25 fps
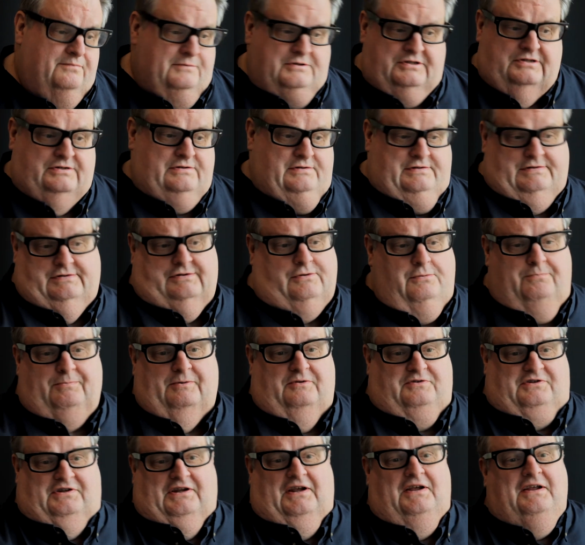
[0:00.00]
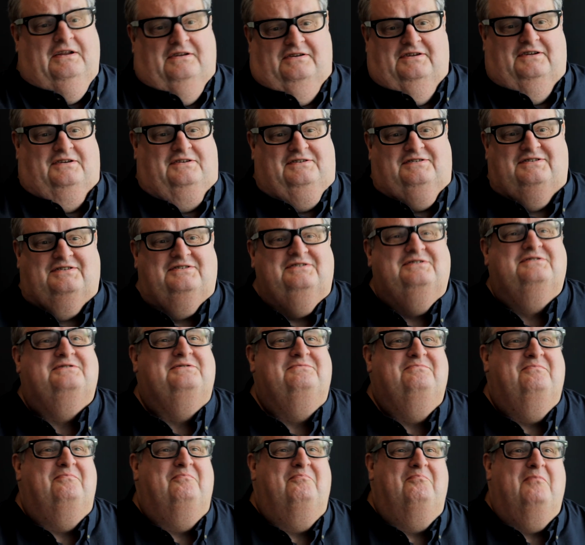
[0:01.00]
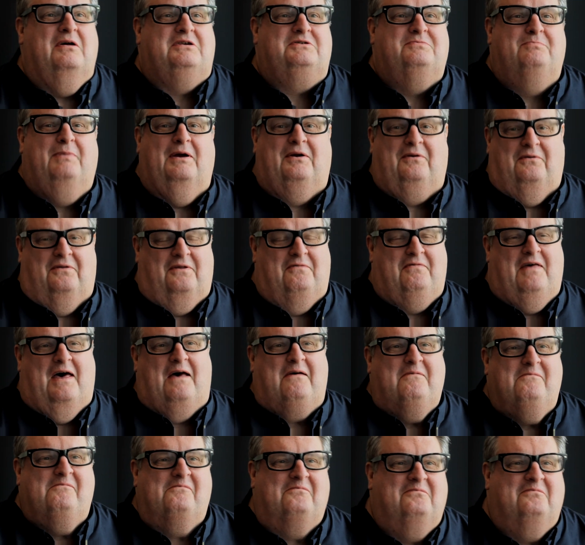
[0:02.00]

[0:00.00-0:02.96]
supersedes. It's much bigger than that.